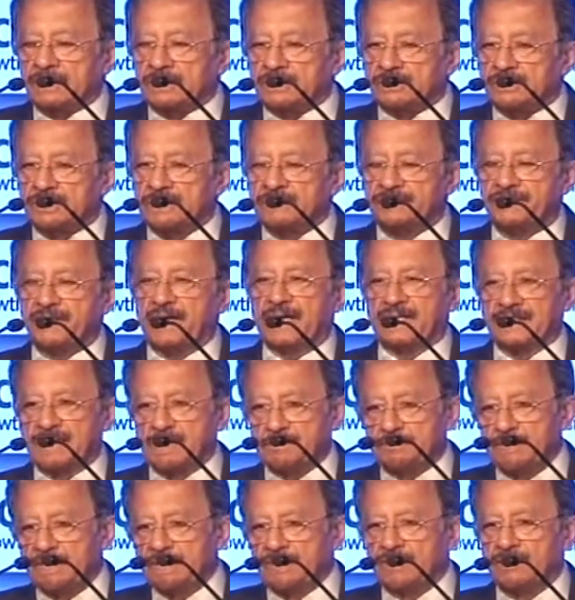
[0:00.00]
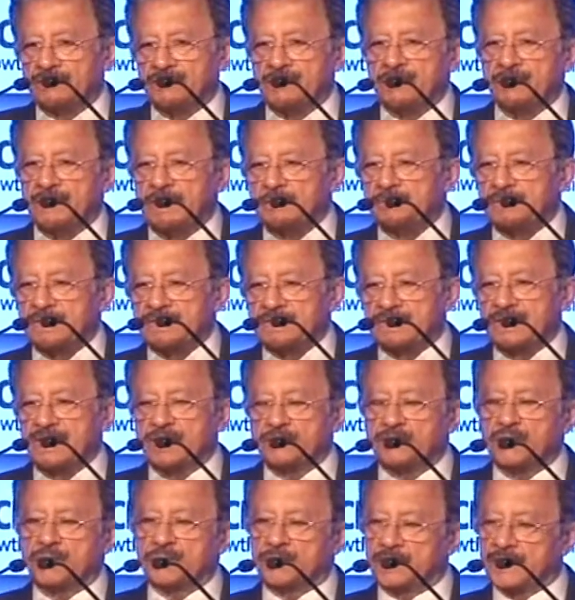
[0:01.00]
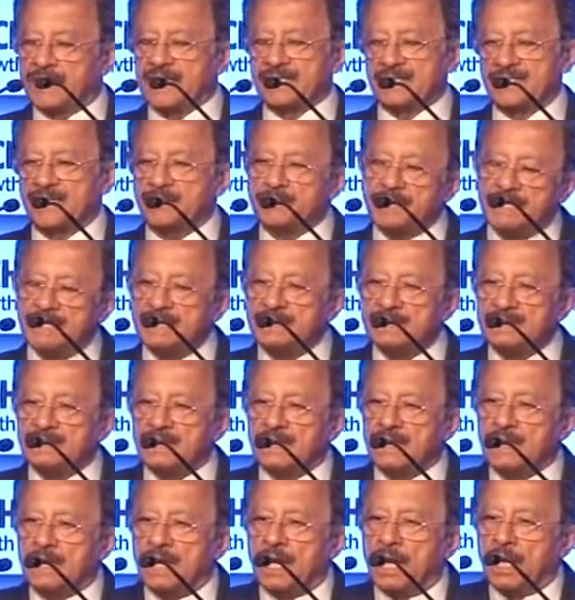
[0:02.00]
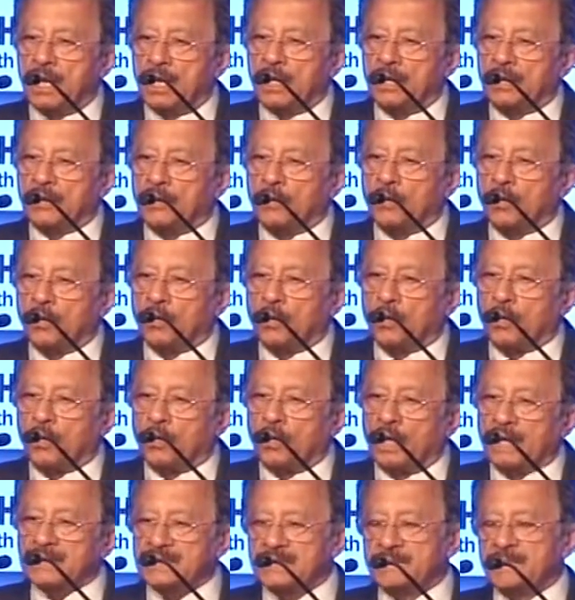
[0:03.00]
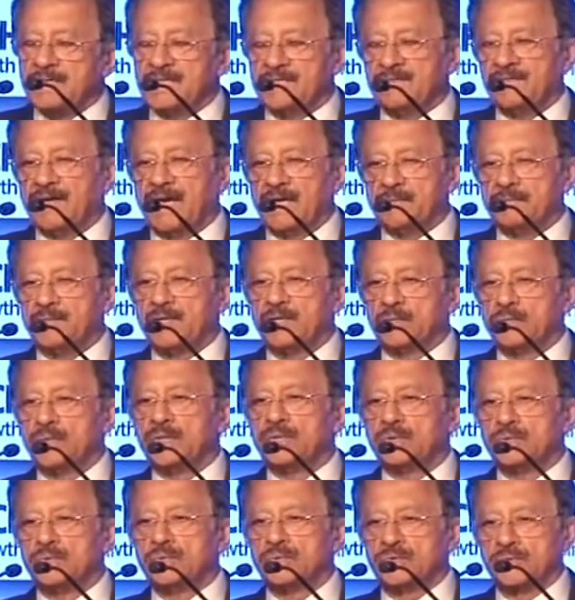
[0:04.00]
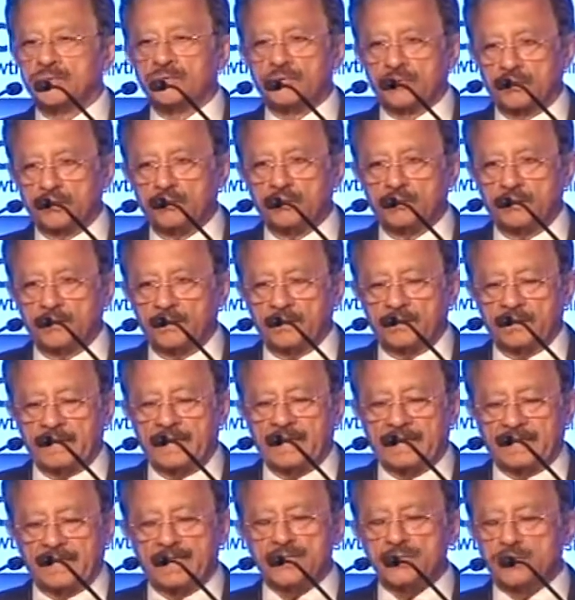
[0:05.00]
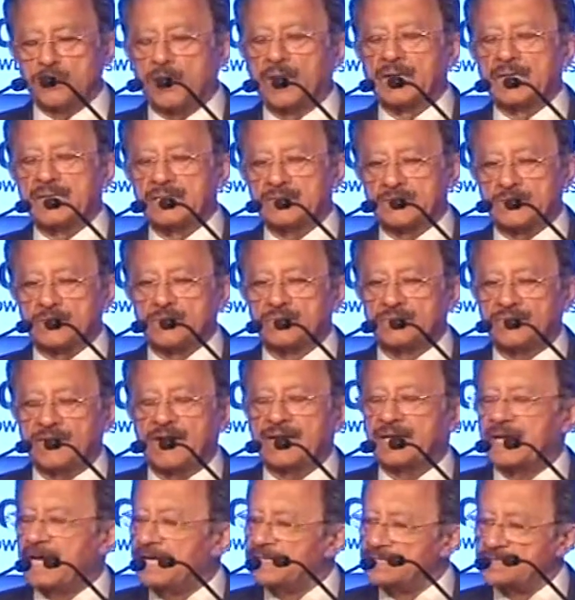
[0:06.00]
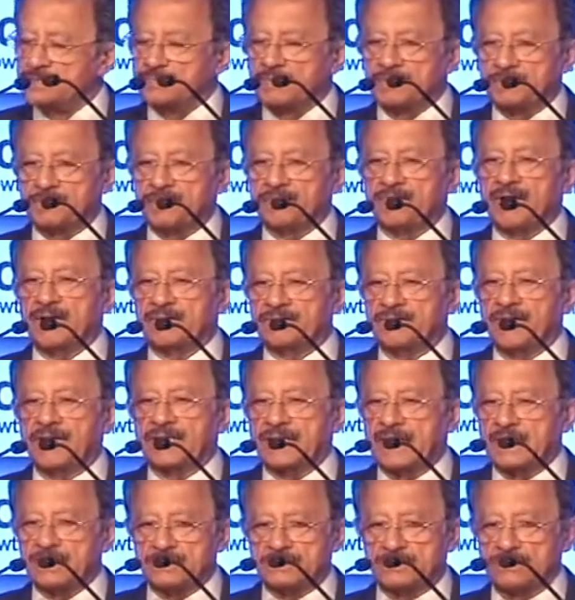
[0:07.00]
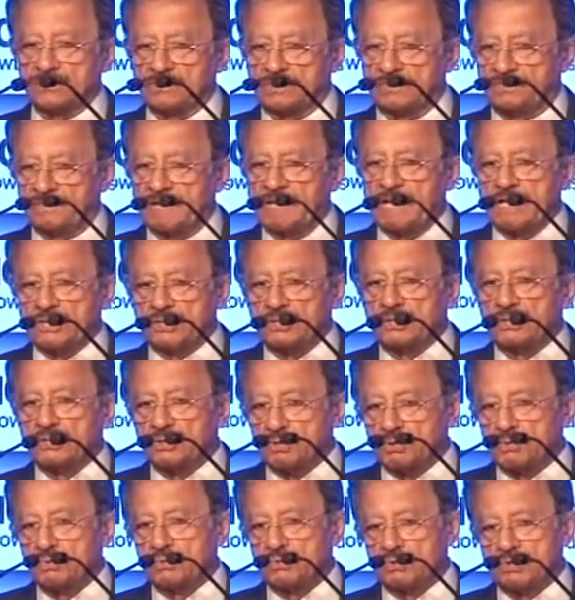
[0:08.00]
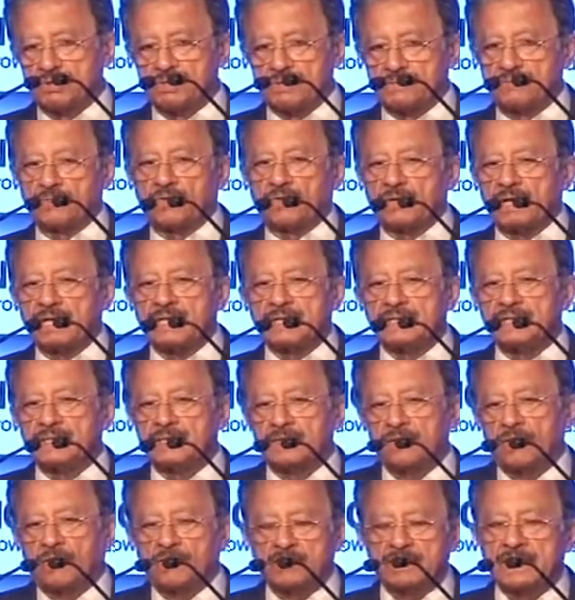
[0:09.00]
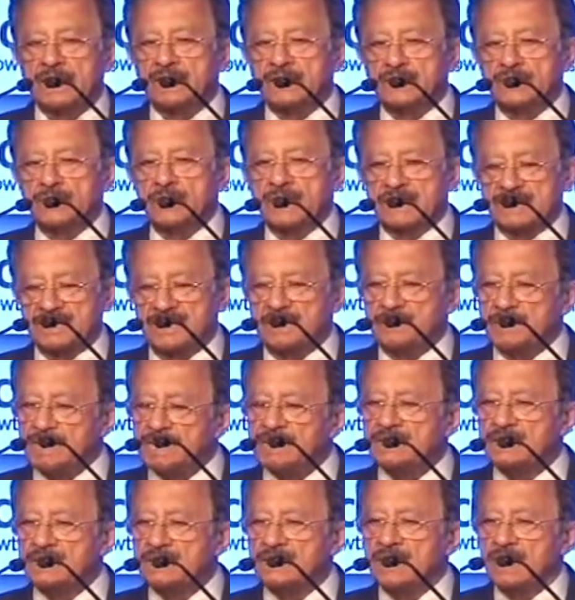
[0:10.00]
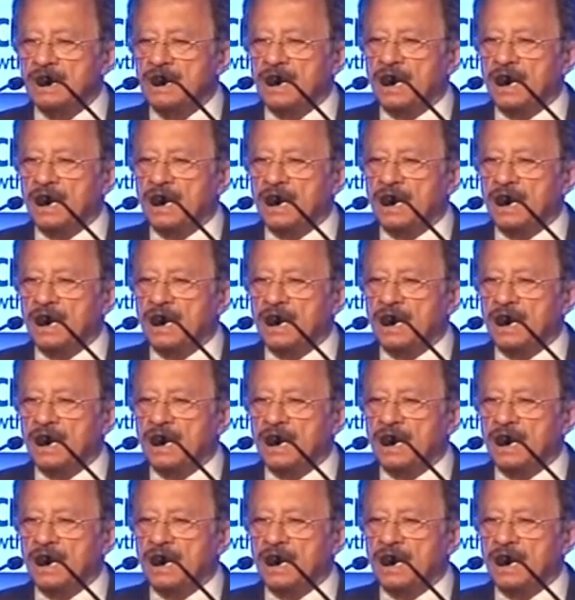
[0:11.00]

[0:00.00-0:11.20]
She felt that many of the members here would be SMEs. SME development we do through two areas. One is through finance. We provide finance through the financial institutions for on-lend to SMEs.